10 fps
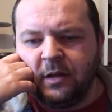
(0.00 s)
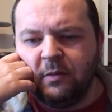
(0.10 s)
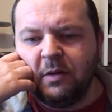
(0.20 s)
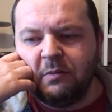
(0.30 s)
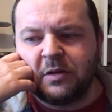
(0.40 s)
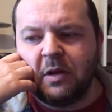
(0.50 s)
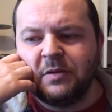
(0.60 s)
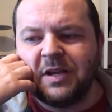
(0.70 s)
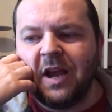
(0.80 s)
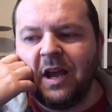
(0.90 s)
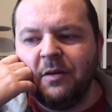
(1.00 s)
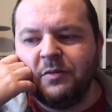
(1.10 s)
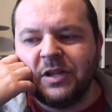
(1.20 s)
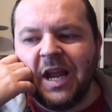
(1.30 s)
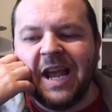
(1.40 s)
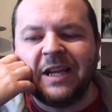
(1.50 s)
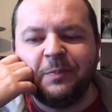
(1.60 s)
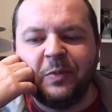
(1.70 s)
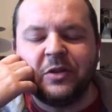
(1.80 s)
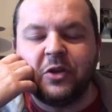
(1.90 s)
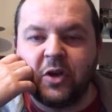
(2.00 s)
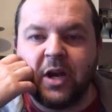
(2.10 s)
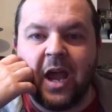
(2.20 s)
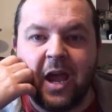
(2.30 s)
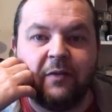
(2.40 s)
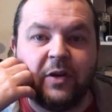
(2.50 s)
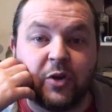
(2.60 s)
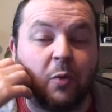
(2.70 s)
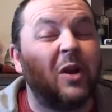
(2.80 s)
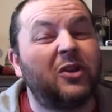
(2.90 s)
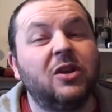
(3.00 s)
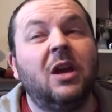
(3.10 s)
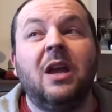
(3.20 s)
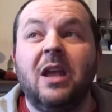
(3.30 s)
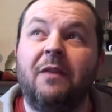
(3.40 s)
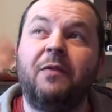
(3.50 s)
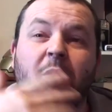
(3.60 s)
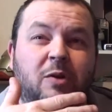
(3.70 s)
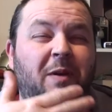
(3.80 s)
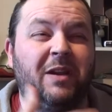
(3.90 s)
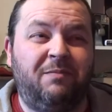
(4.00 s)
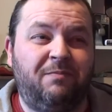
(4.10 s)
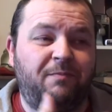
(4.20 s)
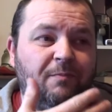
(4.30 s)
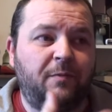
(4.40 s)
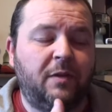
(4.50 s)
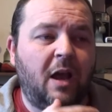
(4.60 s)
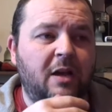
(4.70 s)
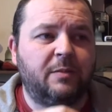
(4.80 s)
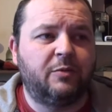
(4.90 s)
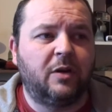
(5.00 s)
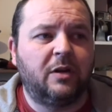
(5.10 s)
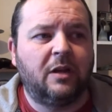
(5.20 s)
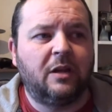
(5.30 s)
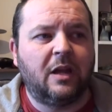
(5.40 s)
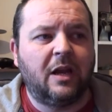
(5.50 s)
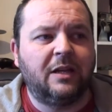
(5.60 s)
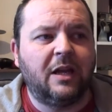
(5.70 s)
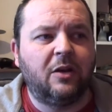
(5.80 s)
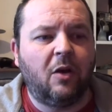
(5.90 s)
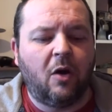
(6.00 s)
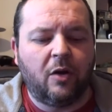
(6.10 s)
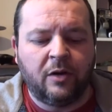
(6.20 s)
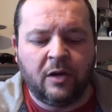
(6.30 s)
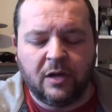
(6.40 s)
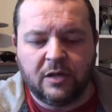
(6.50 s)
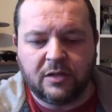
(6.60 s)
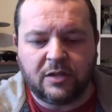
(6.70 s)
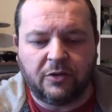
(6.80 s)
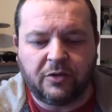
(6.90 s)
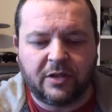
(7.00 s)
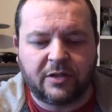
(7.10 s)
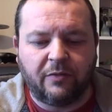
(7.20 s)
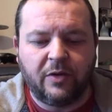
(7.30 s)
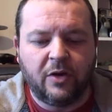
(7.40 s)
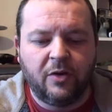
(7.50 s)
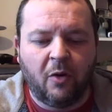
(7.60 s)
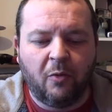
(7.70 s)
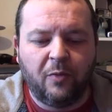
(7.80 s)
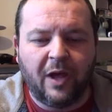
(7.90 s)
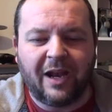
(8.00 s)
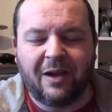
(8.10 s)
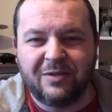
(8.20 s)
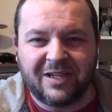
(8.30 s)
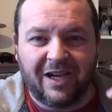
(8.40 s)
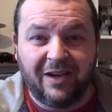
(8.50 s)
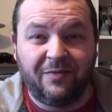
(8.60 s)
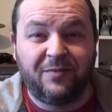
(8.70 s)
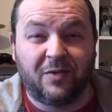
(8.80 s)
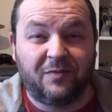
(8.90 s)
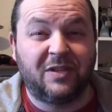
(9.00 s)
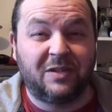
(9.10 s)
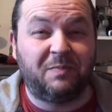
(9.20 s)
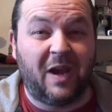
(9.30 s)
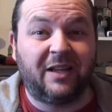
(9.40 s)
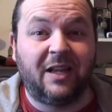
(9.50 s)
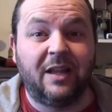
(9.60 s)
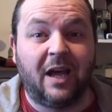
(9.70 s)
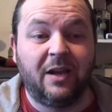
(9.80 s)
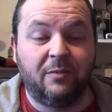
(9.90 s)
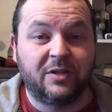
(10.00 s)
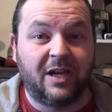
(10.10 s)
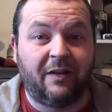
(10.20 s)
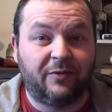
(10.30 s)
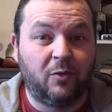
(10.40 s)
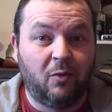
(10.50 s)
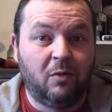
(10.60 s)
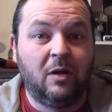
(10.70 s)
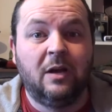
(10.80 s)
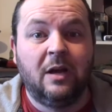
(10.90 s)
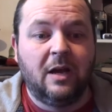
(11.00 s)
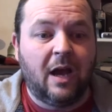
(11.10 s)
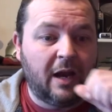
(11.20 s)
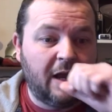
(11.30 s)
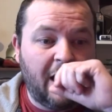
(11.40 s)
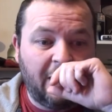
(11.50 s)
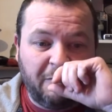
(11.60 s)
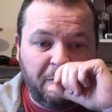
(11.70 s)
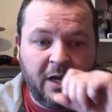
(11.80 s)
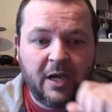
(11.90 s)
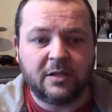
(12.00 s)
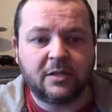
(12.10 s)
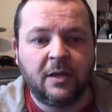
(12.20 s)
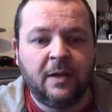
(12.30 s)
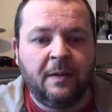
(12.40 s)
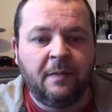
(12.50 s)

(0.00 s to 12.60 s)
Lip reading: It was an exposition heavy show, which if you watch the last episode that I did on Star Trek Discovery, you know that I was kind of sort of suspecting that it was going to have to go at a hell of a pace,